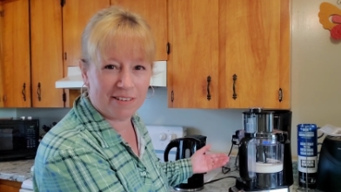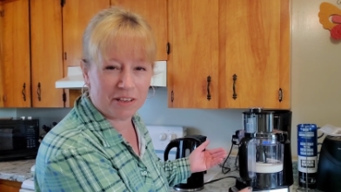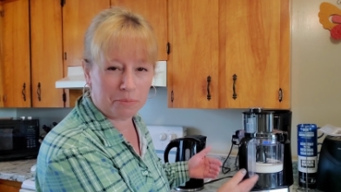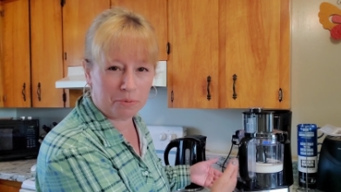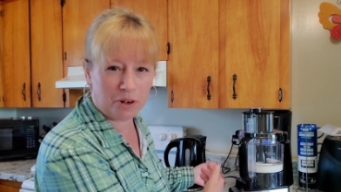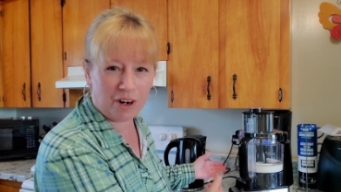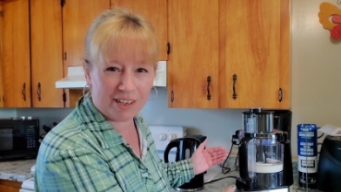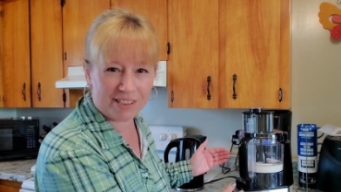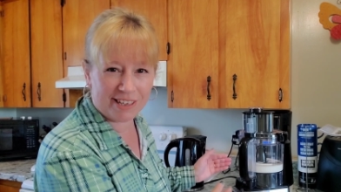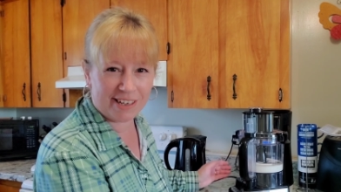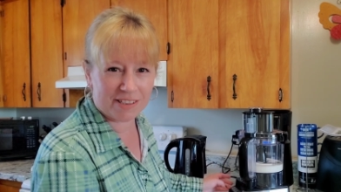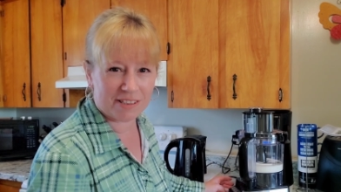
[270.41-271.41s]
the
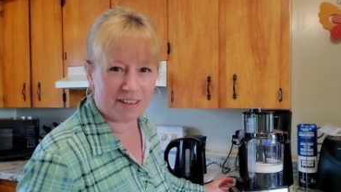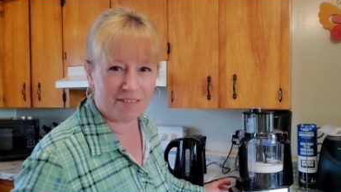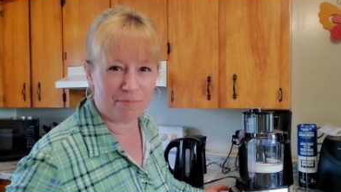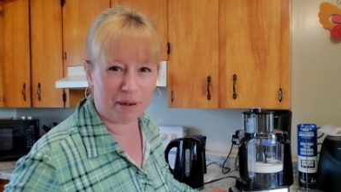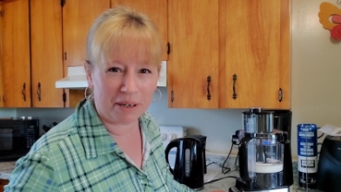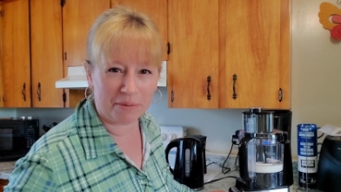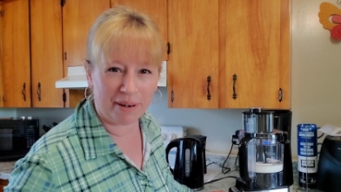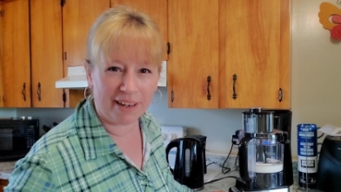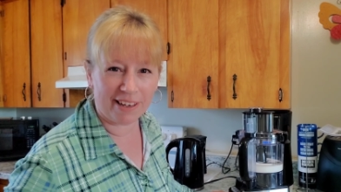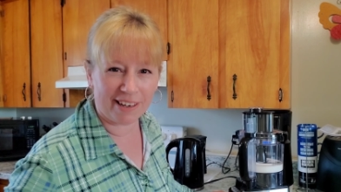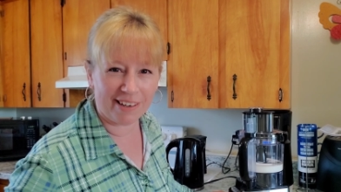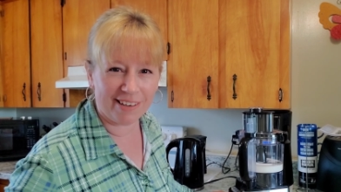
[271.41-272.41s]
process of butter
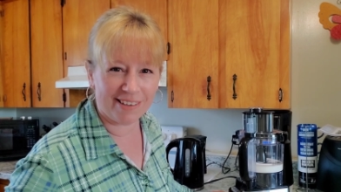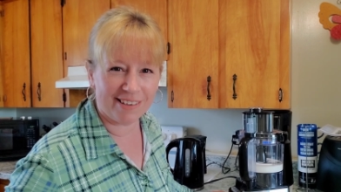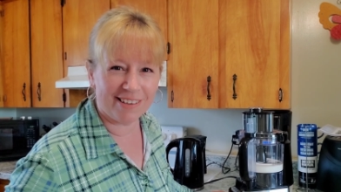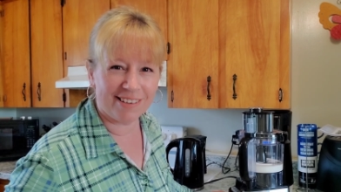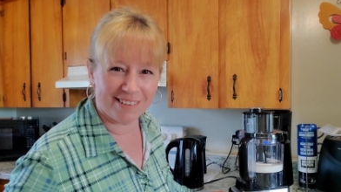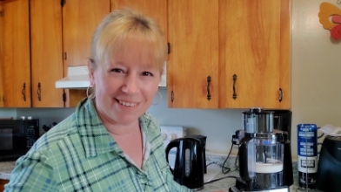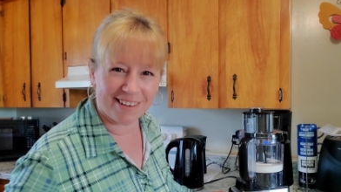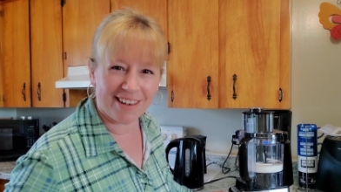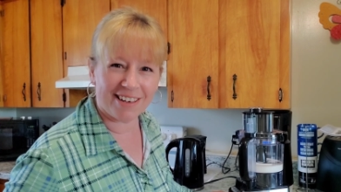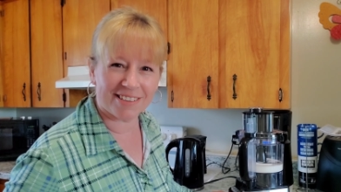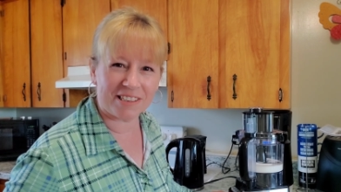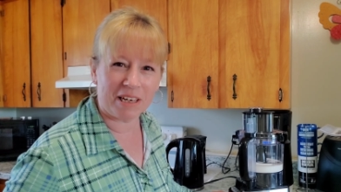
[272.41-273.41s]
making.
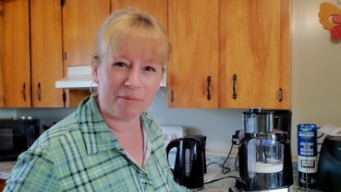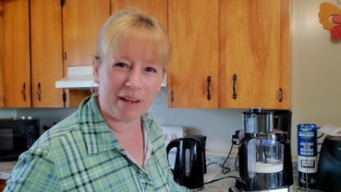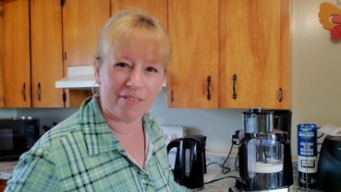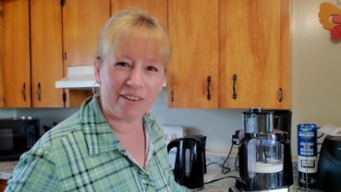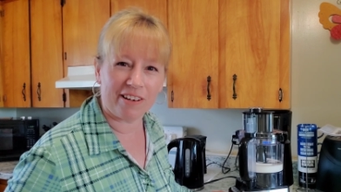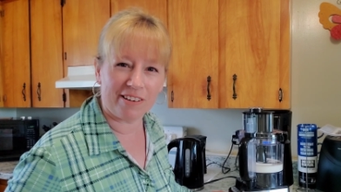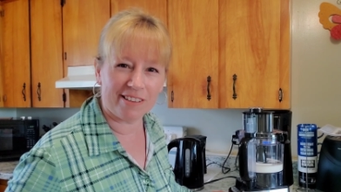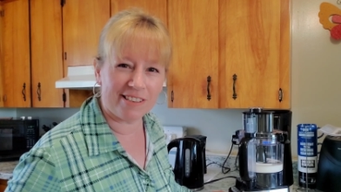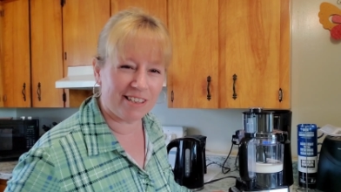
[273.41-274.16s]
Yes, I'm having a good